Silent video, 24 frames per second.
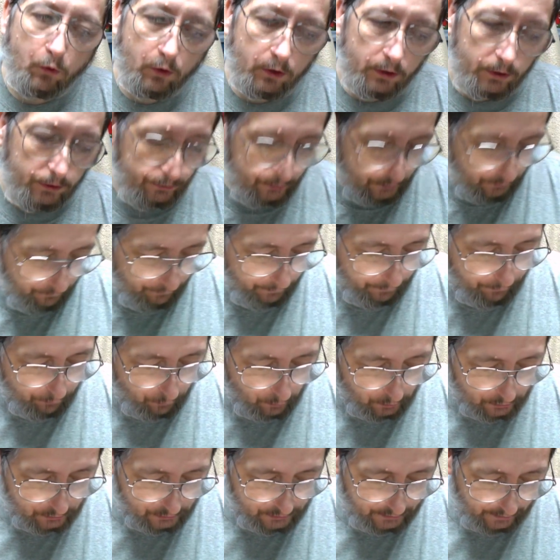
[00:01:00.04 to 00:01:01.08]
conservative
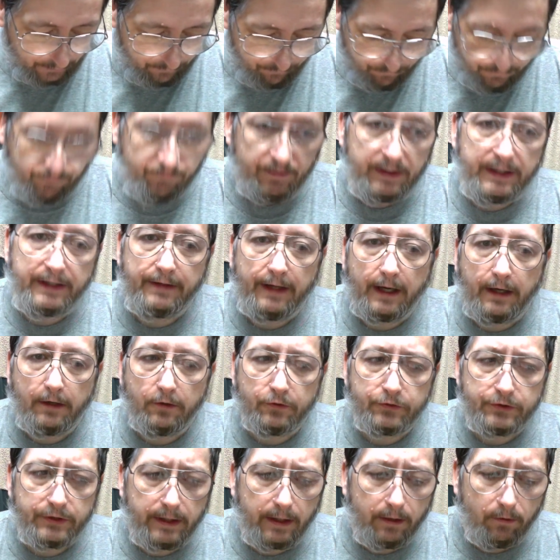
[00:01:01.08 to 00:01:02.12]
ones say
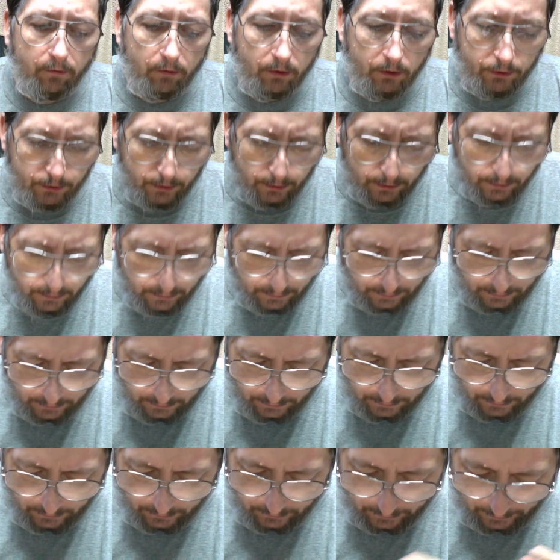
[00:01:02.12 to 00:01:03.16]
50,000 hours.
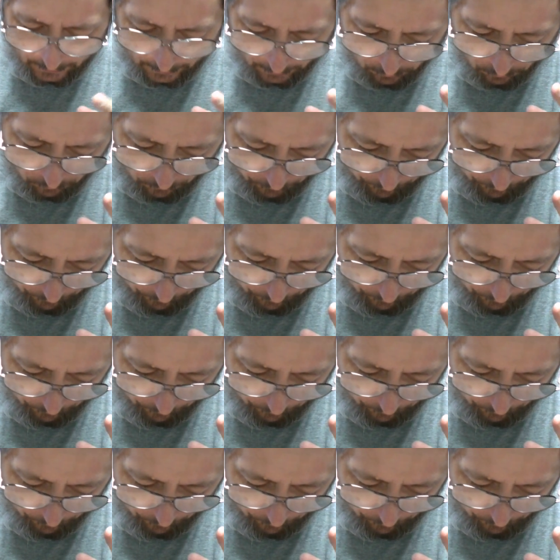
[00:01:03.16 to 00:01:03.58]
Now,